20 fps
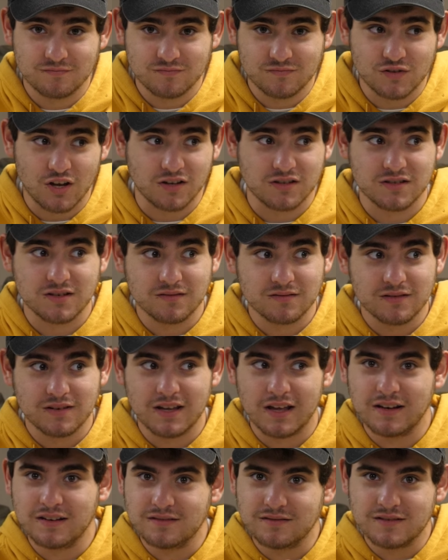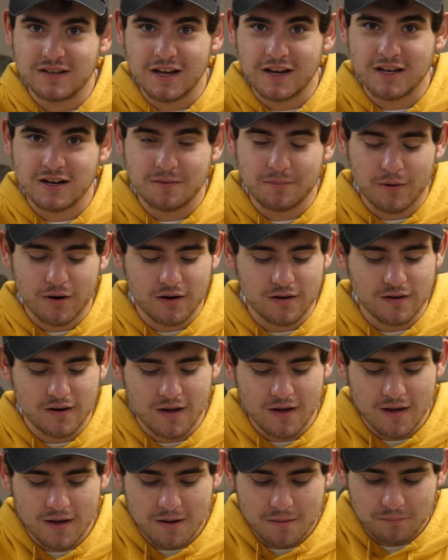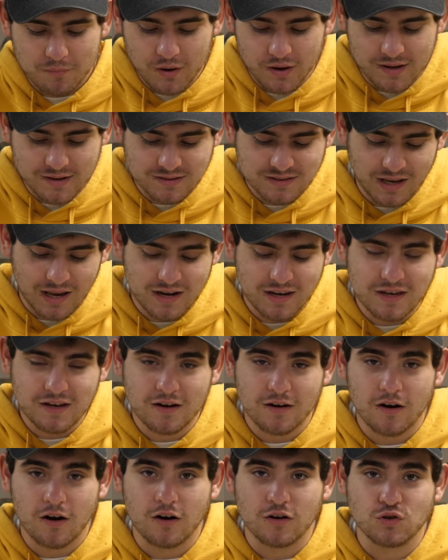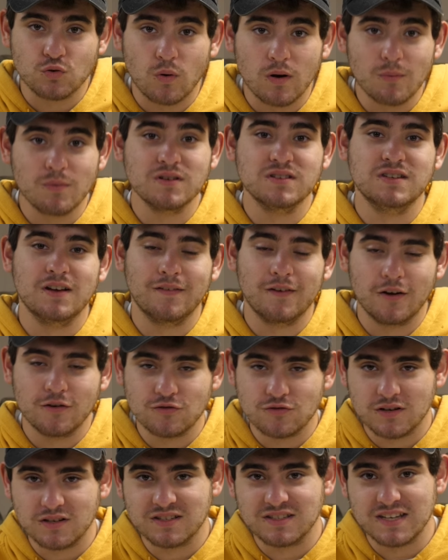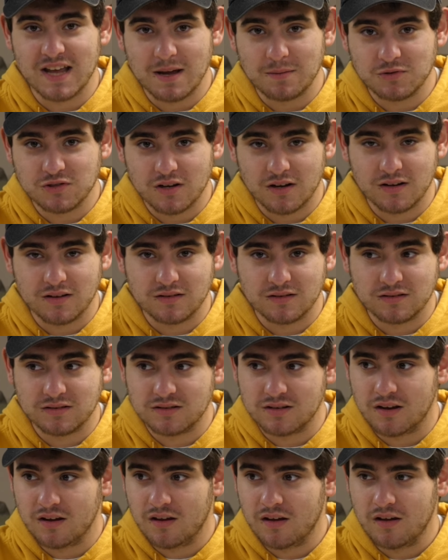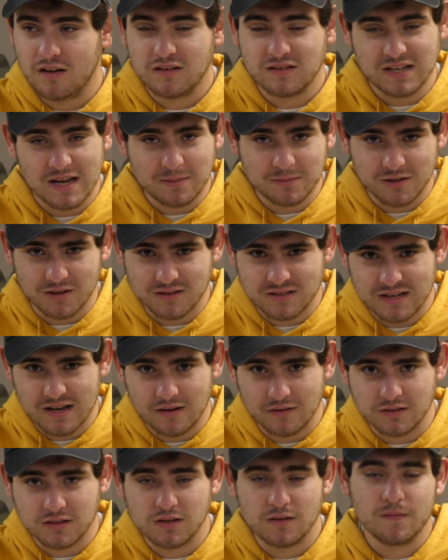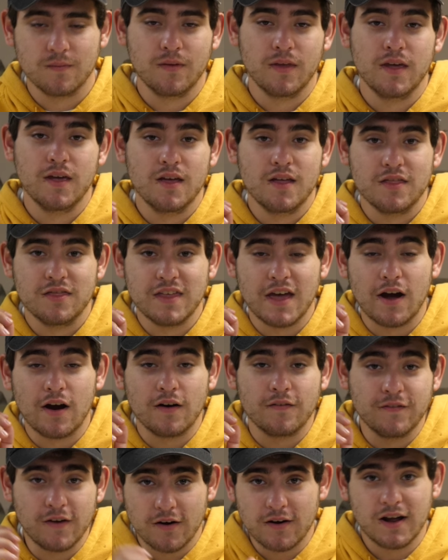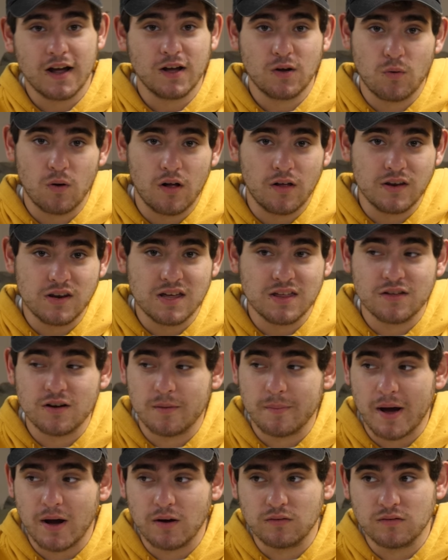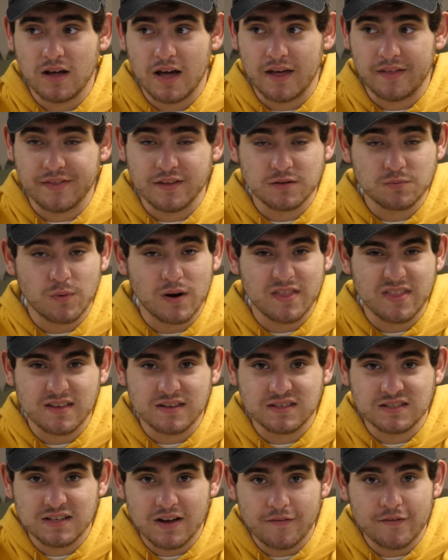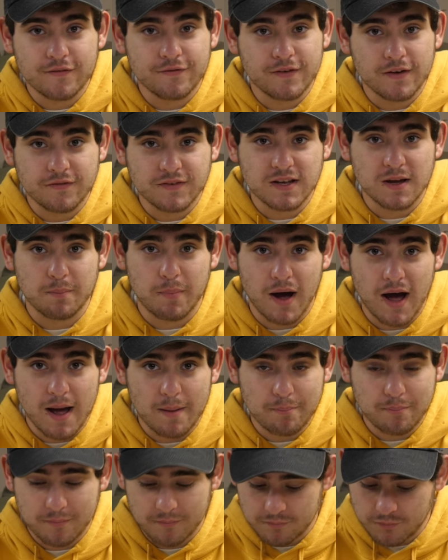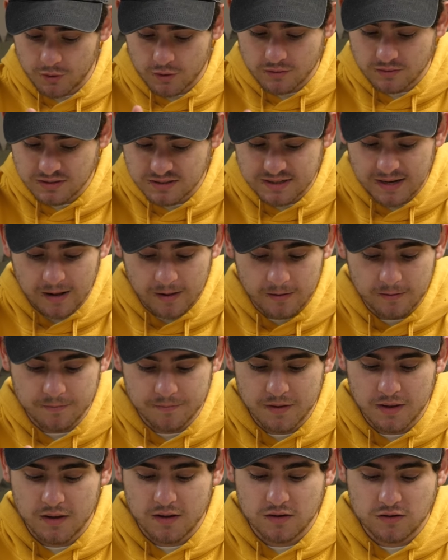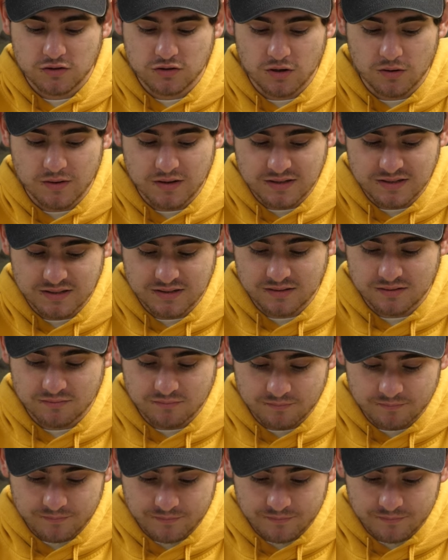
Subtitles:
doesn't get taken apart. But inside here are 21700 Samsung cells. They are very high quality. They're about, at this point, I think $7.50 a pop per cell. So this is